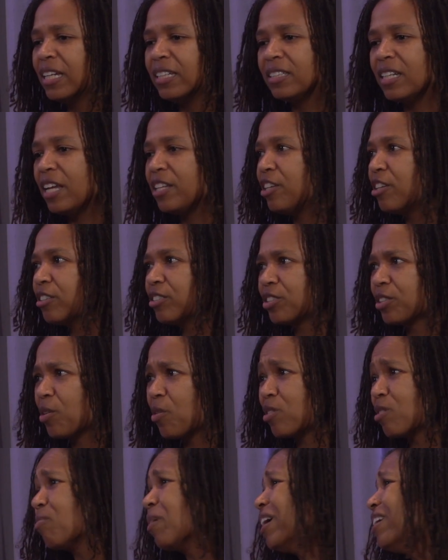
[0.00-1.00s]
10 years ago
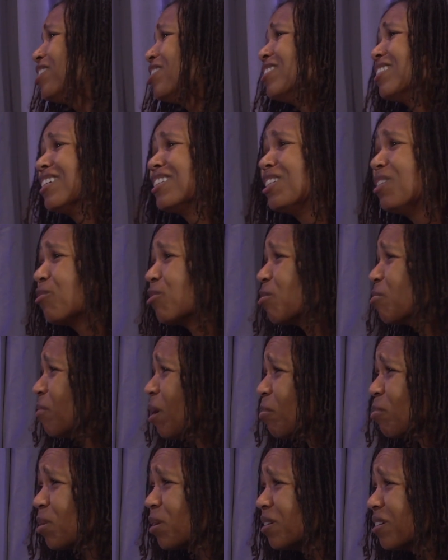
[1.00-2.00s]
and the patient doesn't even
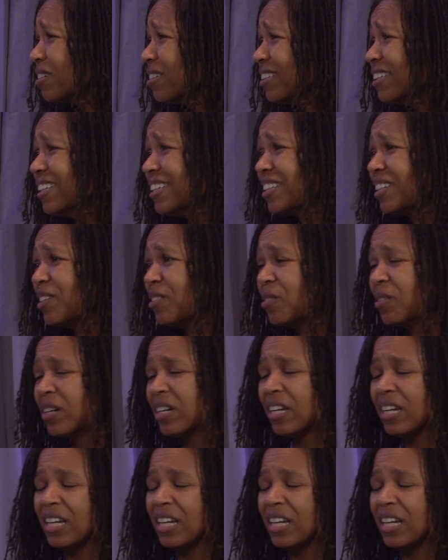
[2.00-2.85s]
remember, you know.